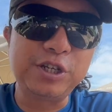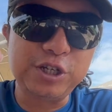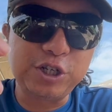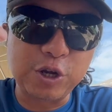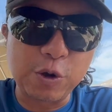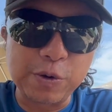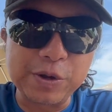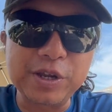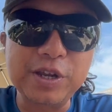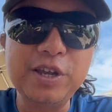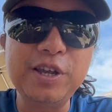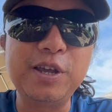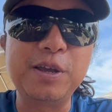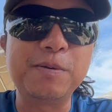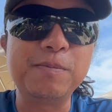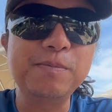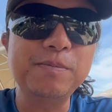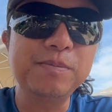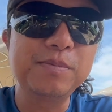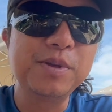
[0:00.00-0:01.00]
showing
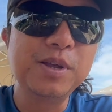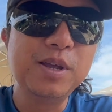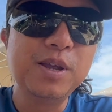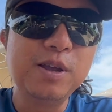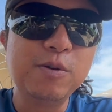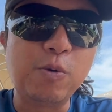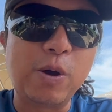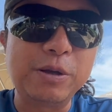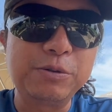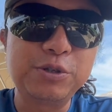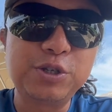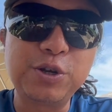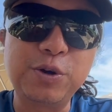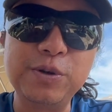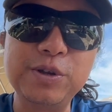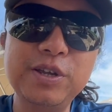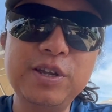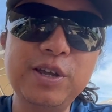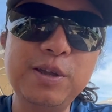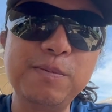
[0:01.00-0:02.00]
him, while
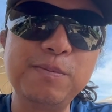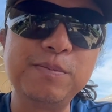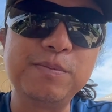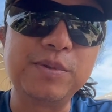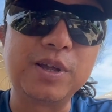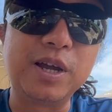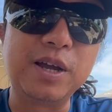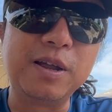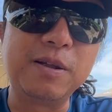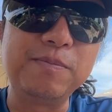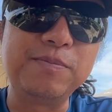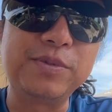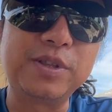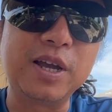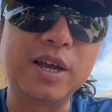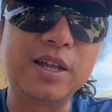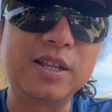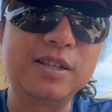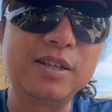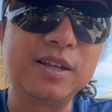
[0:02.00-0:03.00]
showing him um,
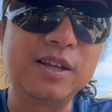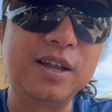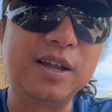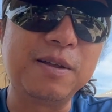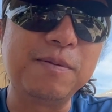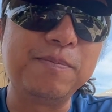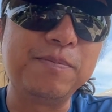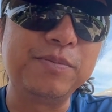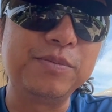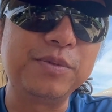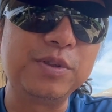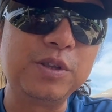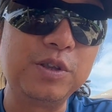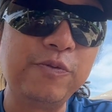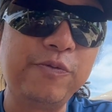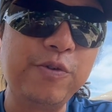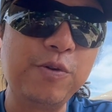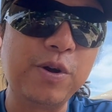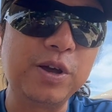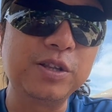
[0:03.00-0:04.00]
that um,
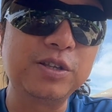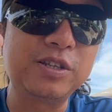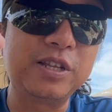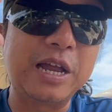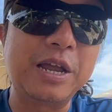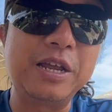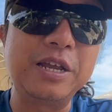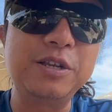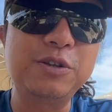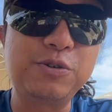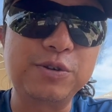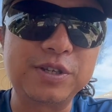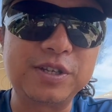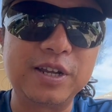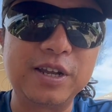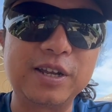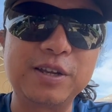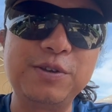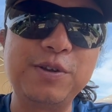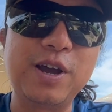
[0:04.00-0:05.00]
if you want to stay
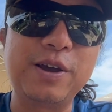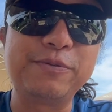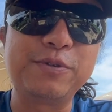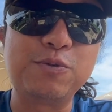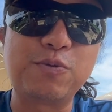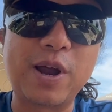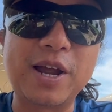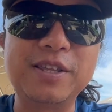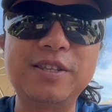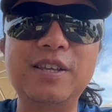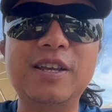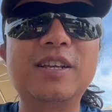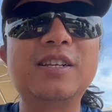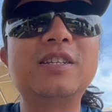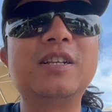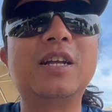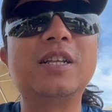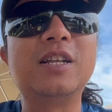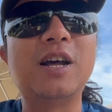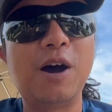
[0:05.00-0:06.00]
interesting, you have to write
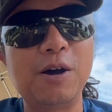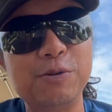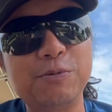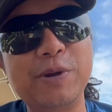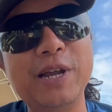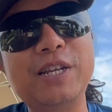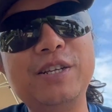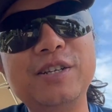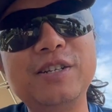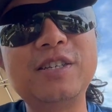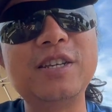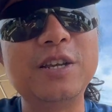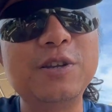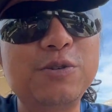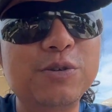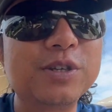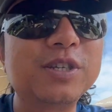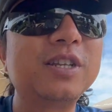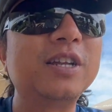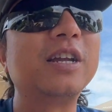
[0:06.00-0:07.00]
things that are outrageous, yes.
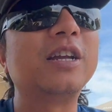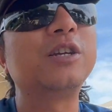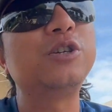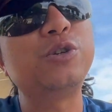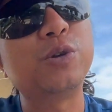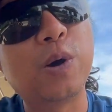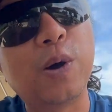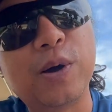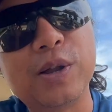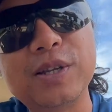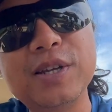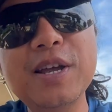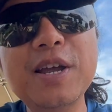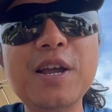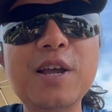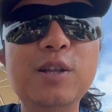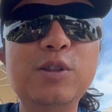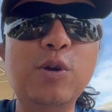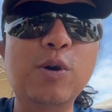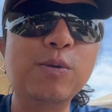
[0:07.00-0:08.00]
interesting, short.
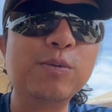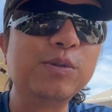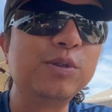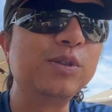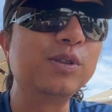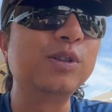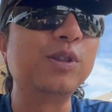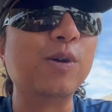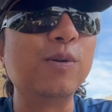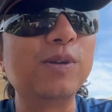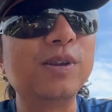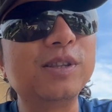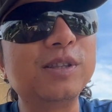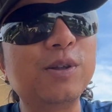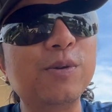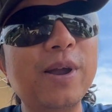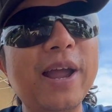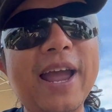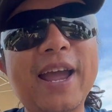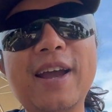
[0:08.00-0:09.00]
Don't don't
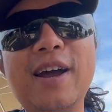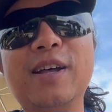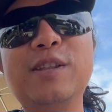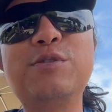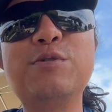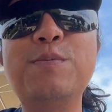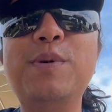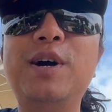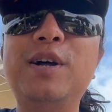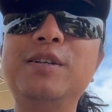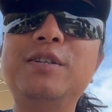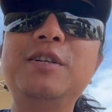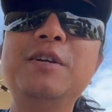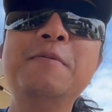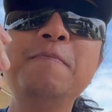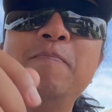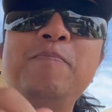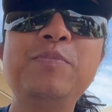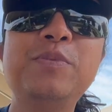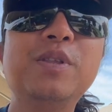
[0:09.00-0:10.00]
don't hang on too much.
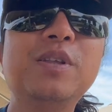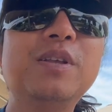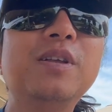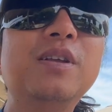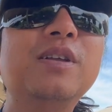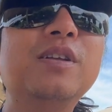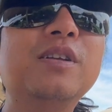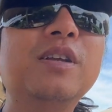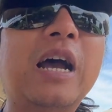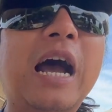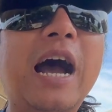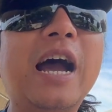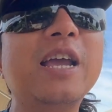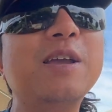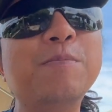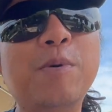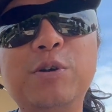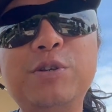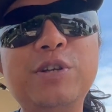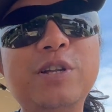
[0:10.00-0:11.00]
High emotional impact. High
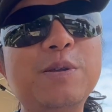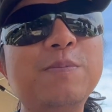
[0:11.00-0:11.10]
emotional